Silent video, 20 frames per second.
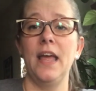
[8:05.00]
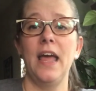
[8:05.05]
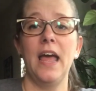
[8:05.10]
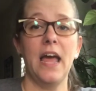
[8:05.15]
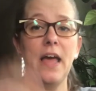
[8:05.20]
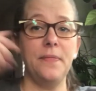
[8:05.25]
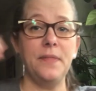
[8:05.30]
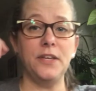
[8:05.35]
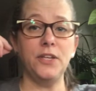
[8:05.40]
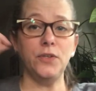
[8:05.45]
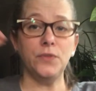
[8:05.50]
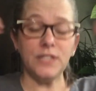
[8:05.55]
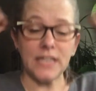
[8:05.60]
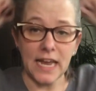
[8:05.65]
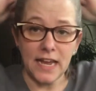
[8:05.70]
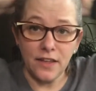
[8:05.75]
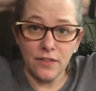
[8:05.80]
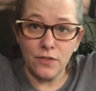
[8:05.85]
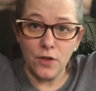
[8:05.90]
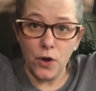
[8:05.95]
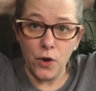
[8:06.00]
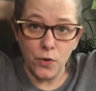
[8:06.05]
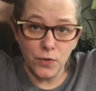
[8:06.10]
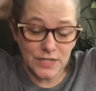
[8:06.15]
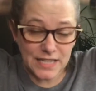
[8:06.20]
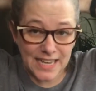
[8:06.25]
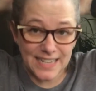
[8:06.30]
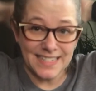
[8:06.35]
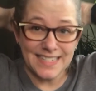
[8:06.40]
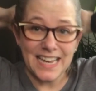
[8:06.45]
and then you take those
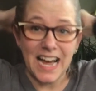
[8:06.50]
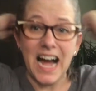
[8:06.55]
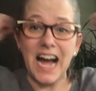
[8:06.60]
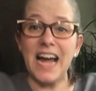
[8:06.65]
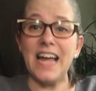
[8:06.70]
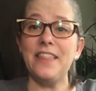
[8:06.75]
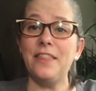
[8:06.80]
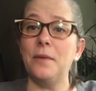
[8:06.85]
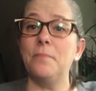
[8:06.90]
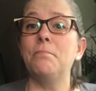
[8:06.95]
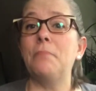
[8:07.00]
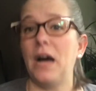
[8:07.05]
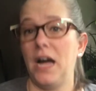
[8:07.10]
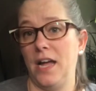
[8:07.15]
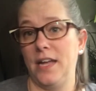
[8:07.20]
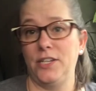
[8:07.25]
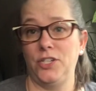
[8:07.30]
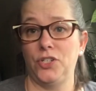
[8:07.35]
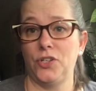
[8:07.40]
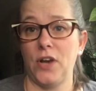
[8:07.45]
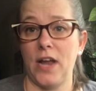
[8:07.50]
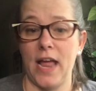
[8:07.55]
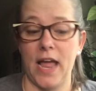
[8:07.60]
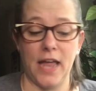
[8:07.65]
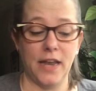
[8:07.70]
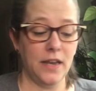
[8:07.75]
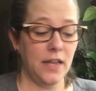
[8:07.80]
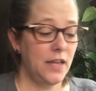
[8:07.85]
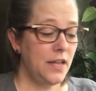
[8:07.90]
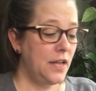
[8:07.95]
and tie them behind your head.
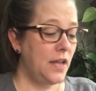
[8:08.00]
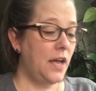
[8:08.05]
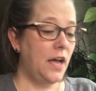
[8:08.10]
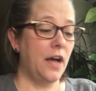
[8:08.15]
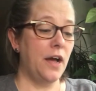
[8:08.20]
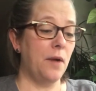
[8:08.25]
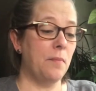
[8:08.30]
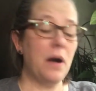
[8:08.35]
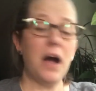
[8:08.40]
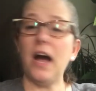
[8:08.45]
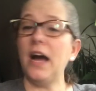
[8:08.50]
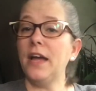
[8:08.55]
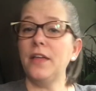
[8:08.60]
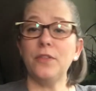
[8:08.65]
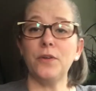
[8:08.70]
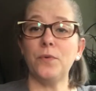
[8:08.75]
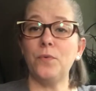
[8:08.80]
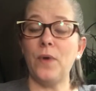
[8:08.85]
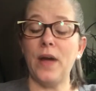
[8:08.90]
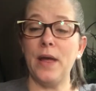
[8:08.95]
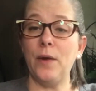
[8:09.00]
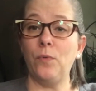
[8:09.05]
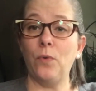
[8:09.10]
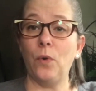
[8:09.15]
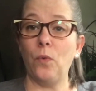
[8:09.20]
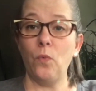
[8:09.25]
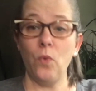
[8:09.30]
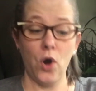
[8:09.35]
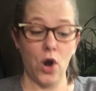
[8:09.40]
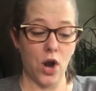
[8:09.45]
Either way will
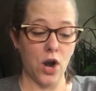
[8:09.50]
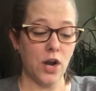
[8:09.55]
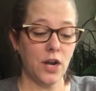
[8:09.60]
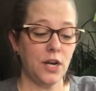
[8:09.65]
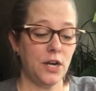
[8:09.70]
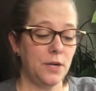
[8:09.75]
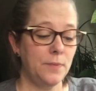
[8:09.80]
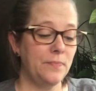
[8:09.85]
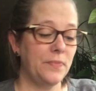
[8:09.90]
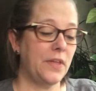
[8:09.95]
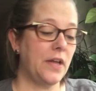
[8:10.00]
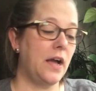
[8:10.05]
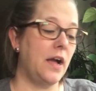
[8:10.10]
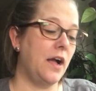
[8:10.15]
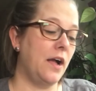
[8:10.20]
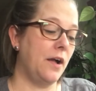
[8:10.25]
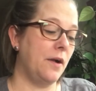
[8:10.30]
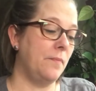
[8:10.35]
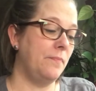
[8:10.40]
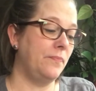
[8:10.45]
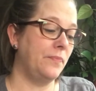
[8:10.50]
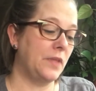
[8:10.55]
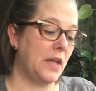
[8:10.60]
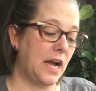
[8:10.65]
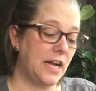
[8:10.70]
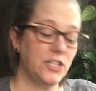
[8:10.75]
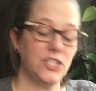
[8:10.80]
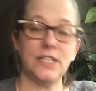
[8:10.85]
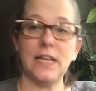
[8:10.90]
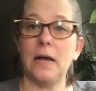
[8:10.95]
work.
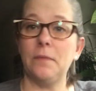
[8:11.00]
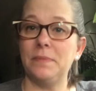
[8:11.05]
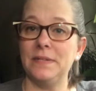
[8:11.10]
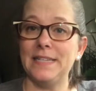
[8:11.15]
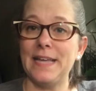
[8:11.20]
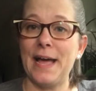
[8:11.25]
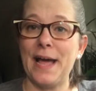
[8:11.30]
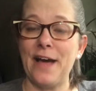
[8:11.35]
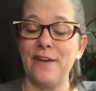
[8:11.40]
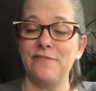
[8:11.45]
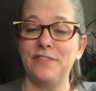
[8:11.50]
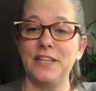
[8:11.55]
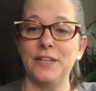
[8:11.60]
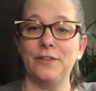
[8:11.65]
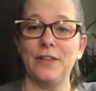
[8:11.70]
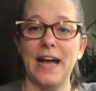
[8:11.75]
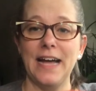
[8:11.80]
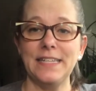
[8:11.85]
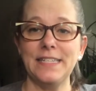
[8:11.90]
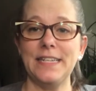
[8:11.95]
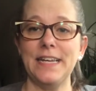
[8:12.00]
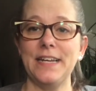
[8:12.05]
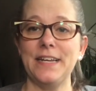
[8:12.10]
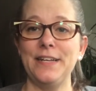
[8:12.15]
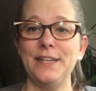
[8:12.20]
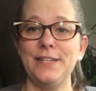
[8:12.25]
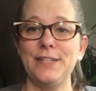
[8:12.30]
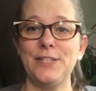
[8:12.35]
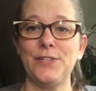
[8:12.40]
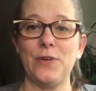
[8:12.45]
I just happen to have the elastic,
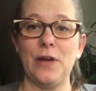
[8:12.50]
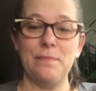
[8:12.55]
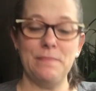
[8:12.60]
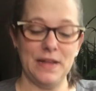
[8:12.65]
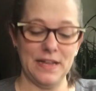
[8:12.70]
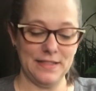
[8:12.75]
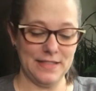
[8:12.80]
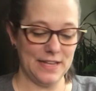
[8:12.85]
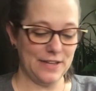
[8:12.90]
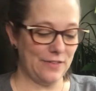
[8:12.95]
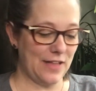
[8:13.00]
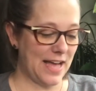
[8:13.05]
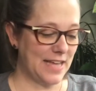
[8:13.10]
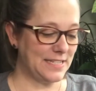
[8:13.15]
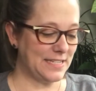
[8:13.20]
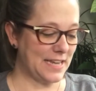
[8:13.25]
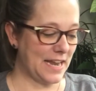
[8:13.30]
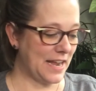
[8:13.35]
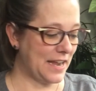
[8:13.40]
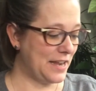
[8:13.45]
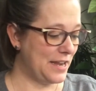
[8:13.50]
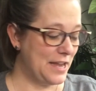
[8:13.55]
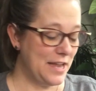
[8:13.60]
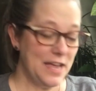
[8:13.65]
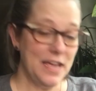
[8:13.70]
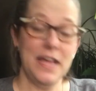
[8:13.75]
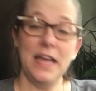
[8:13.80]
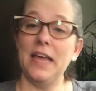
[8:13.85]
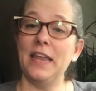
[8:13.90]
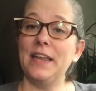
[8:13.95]
so I made the elastic.
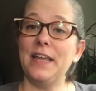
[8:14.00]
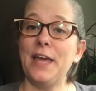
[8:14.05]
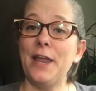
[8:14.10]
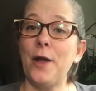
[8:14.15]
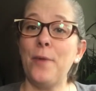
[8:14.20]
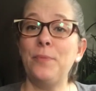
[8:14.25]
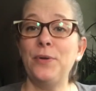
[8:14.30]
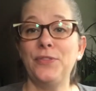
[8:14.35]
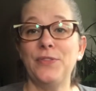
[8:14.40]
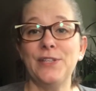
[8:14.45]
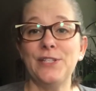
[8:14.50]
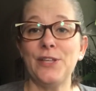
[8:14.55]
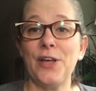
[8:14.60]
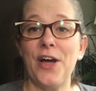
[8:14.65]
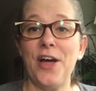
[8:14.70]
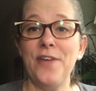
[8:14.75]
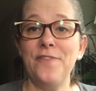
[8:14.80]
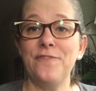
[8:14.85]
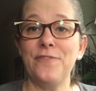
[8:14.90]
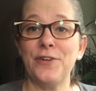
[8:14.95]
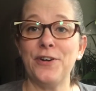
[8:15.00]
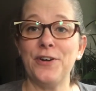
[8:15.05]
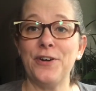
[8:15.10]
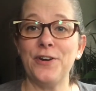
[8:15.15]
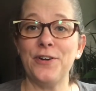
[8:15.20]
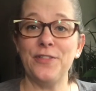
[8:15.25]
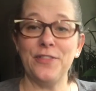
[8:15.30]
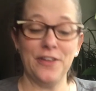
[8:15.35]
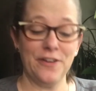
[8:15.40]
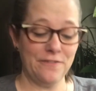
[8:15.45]
And again, I'll put this on
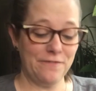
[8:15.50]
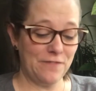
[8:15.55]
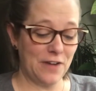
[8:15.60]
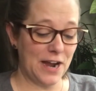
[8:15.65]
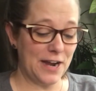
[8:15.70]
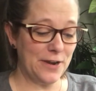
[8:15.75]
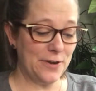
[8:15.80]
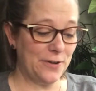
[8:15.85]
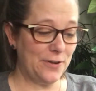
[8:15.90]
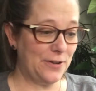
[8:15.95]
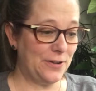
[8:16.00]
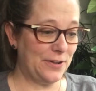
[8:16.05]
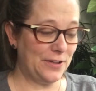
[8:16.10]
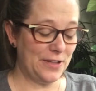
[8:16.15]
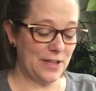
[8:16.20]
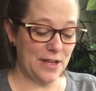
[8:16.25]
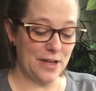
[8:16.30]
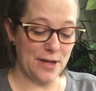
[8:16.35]
for the final